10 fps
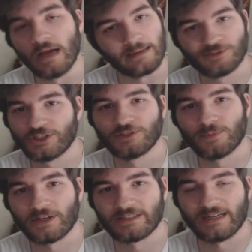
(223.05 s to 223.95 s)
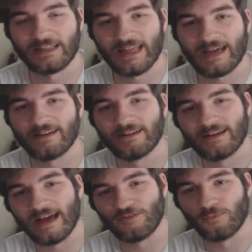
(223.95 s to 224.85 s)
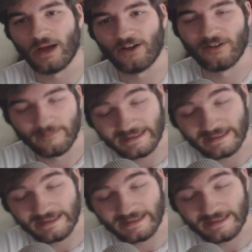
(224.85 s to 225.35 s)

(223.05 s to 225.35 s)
I'm sure he's working on that as well,